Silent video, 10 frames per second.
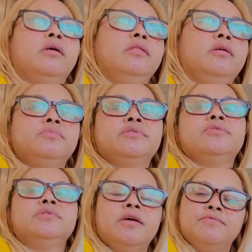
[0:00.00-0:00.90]
and I'm
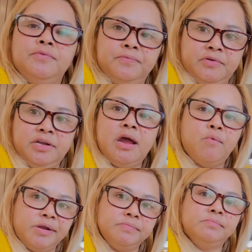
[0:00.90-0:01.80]
so thankful for that
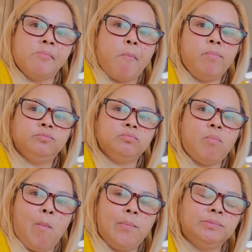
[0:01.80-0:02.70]
one.
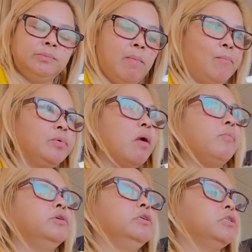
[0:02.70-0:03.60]

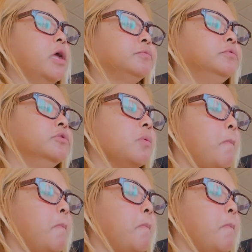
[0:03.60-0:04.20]
I'm really thankful.